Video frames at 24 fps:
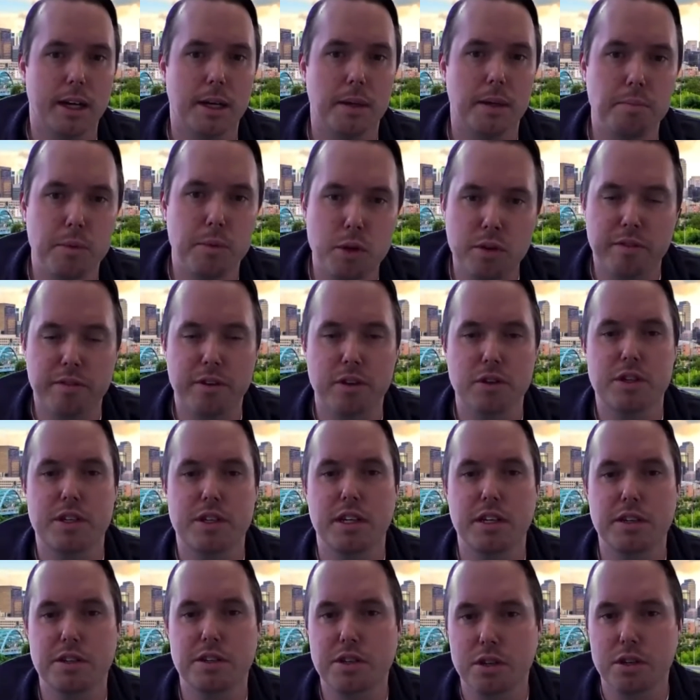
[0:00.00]

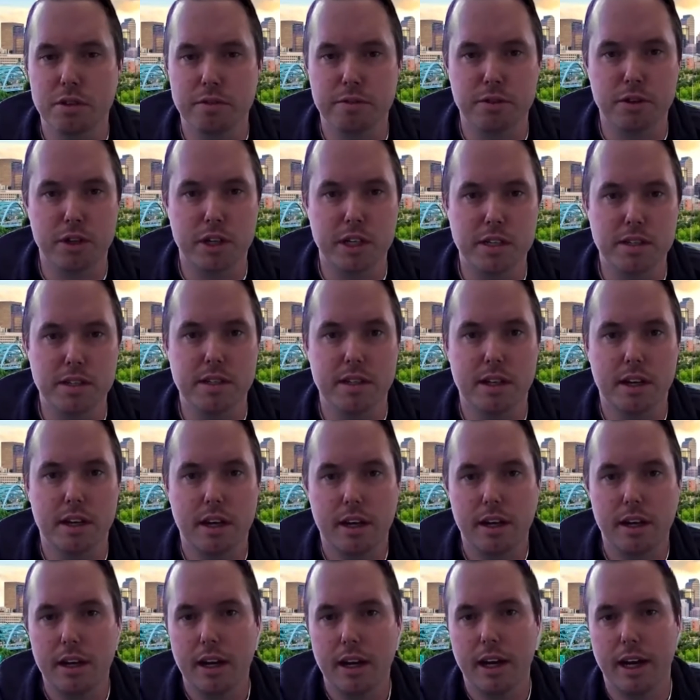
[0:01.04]
university serveries.
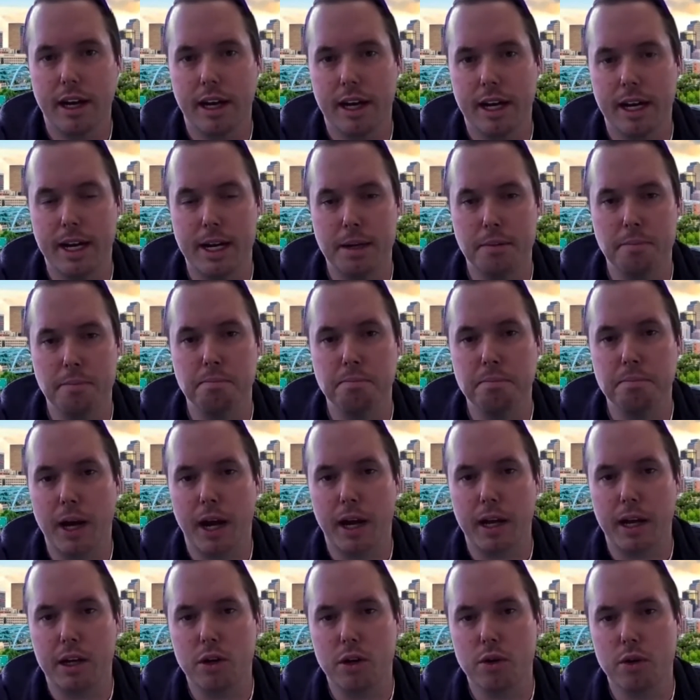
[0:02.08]

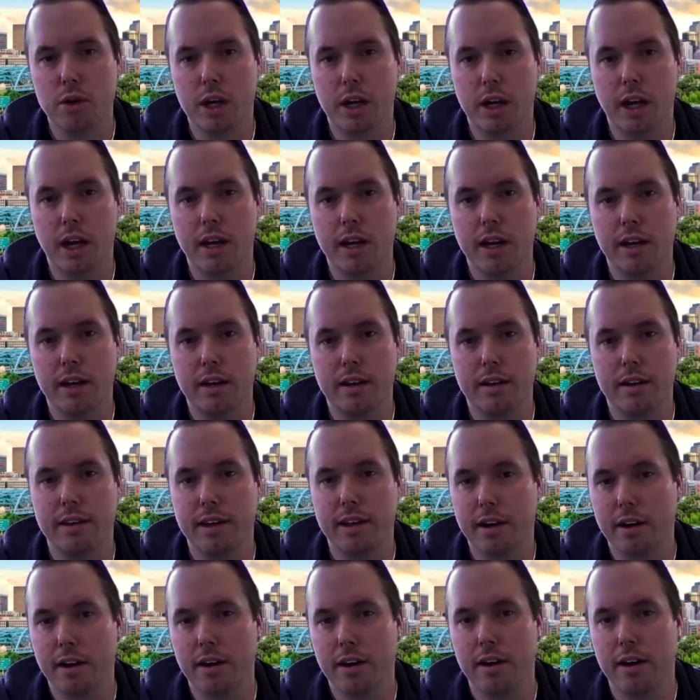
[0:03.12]
I created
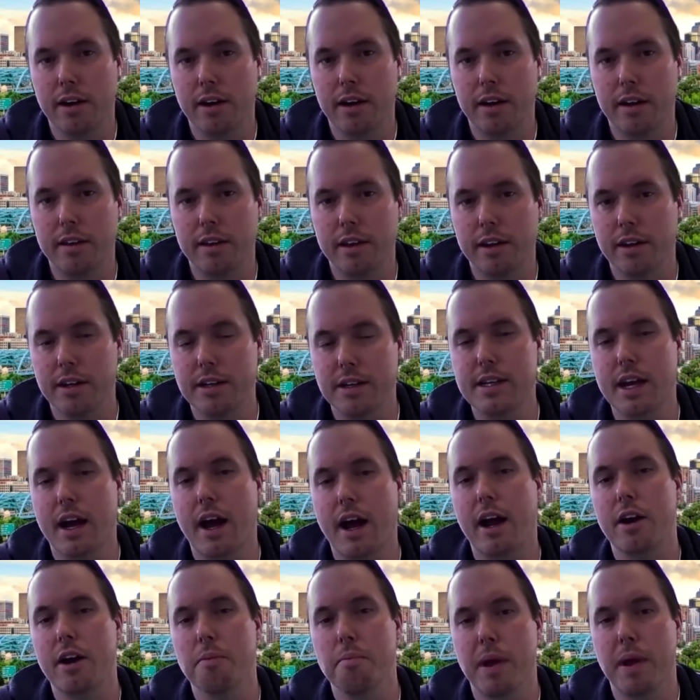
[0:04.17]
their
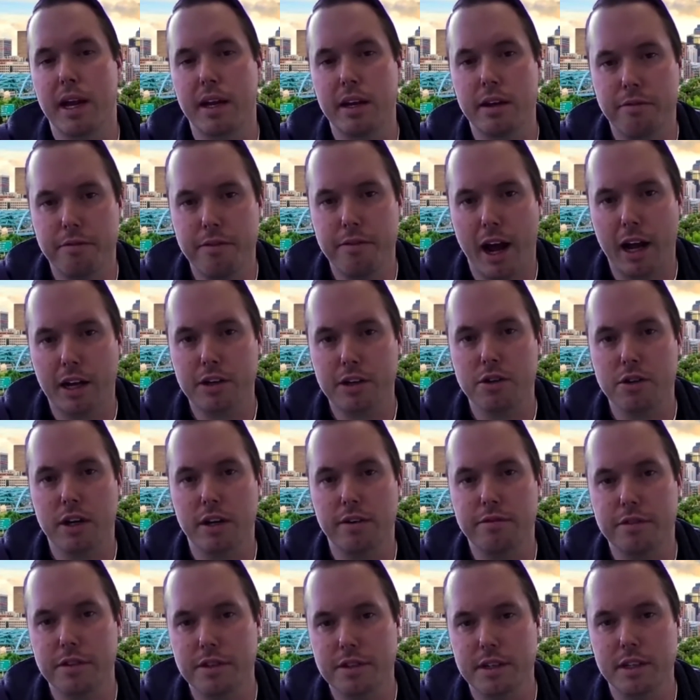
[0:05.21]
entire manufacturing
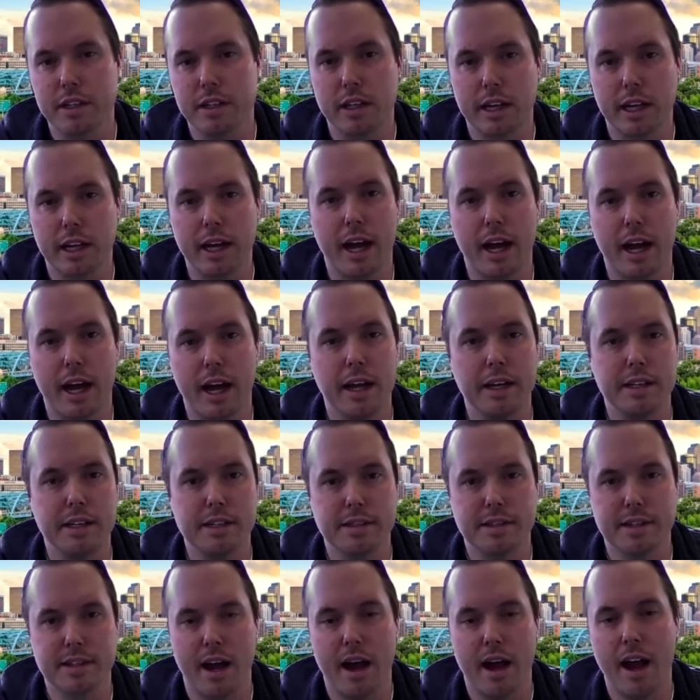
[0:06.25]
facility. I
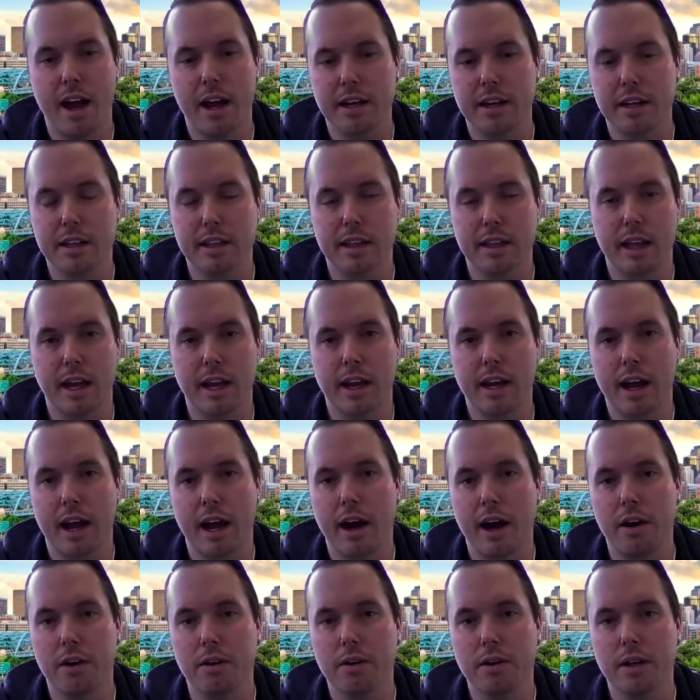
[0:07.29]
designed, laid
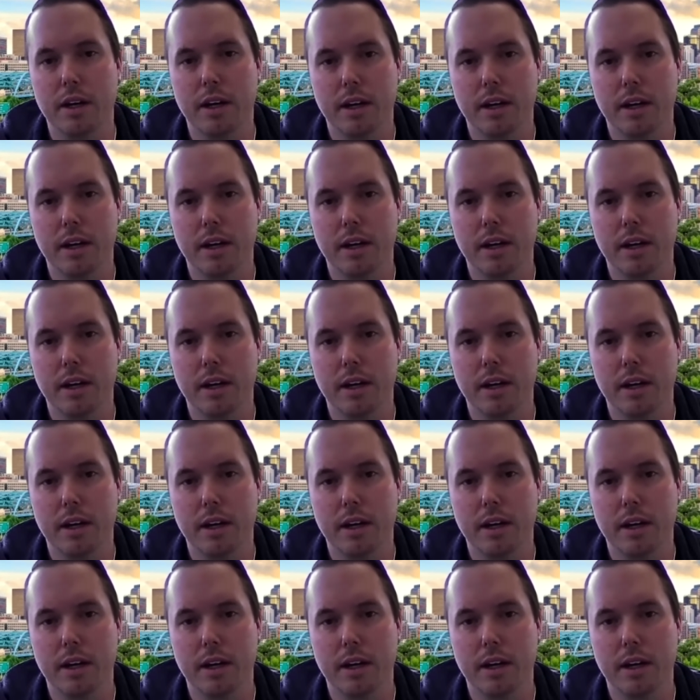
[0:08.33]
out,